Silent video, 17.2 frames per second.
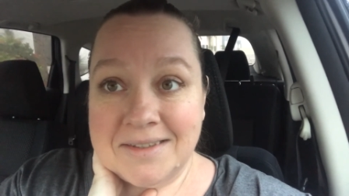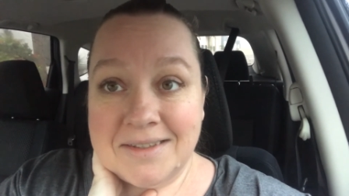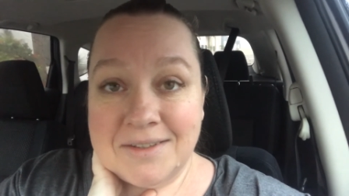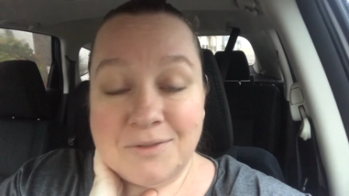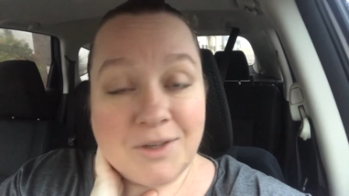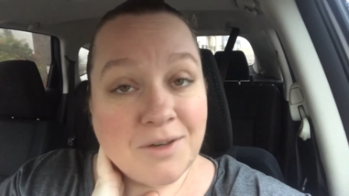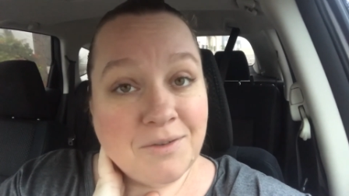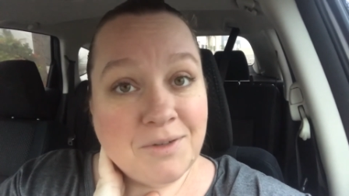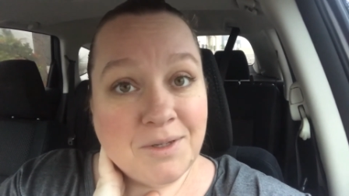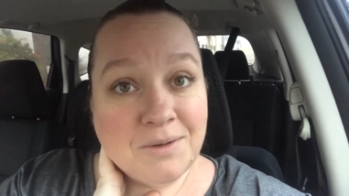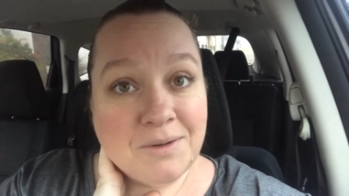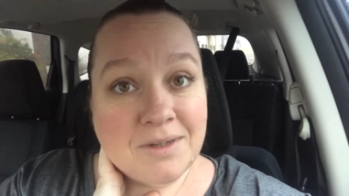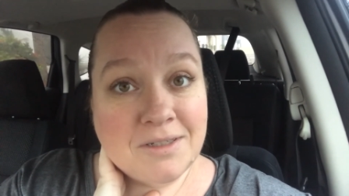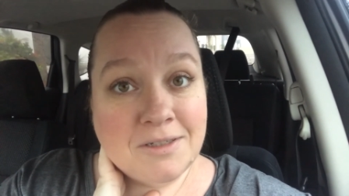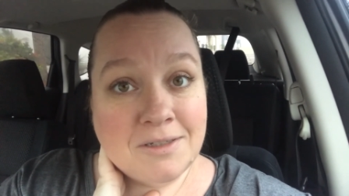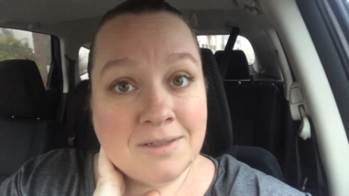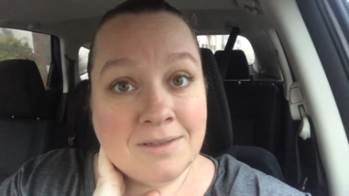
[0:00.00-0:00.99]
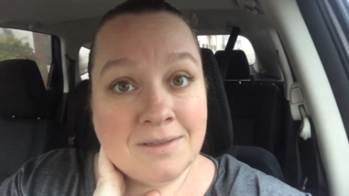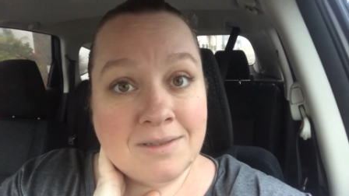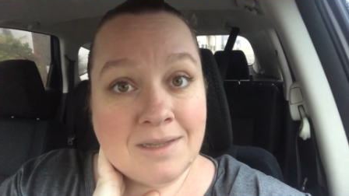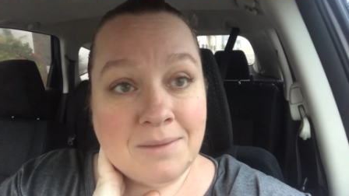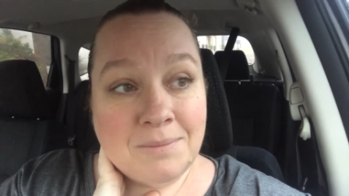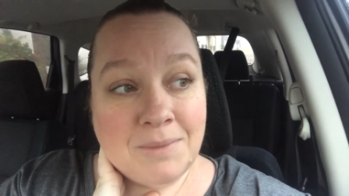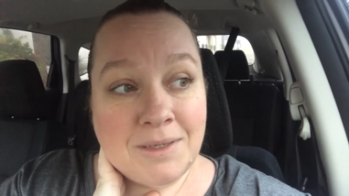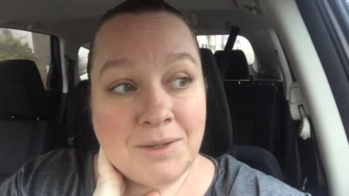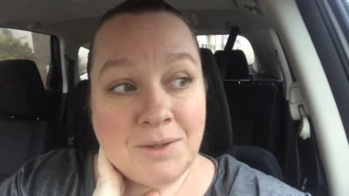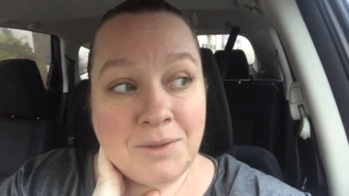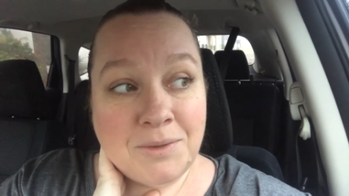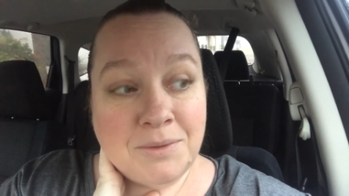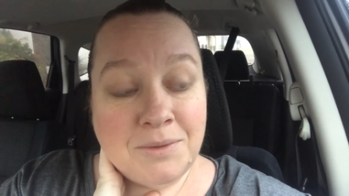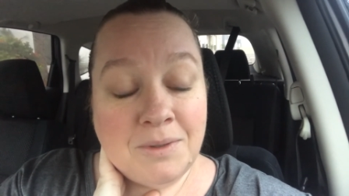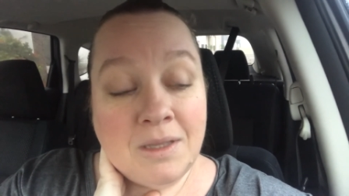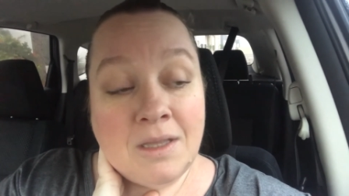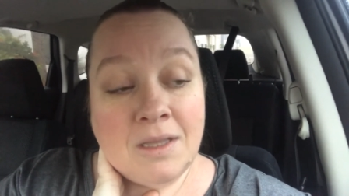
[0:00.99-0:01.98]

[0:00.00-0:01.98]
if you have any questions, let me know.